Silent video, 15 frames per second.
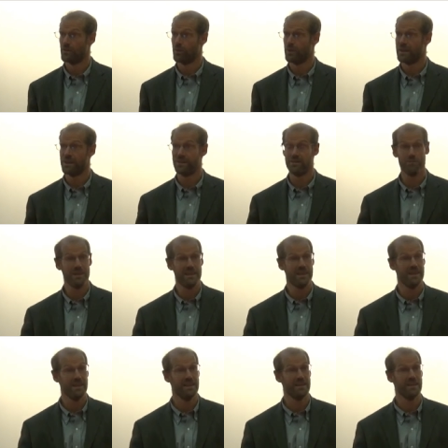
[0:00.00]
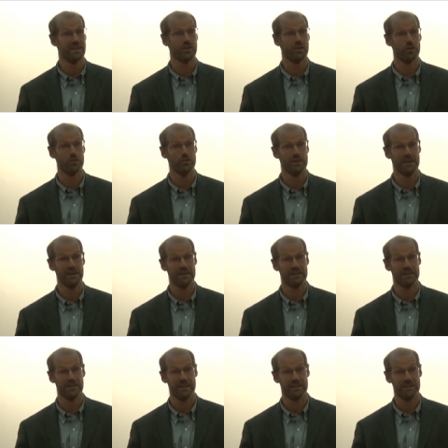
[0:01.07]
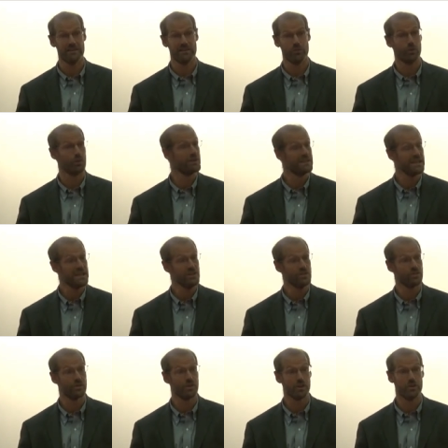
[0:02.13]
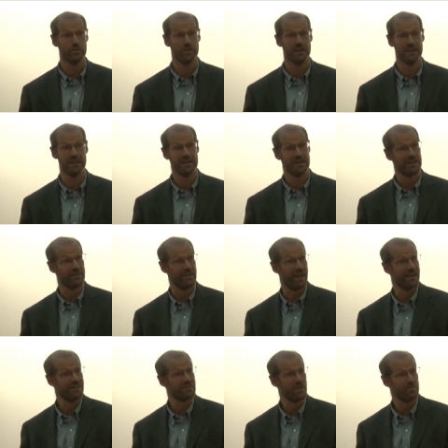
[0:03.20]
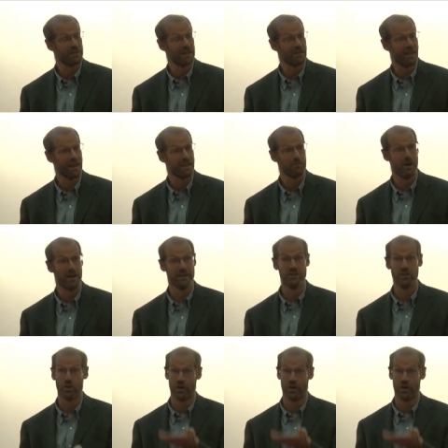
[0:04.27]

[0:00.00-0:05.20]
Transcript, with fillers: we can be concluding, we're in danger of concluding that something like mud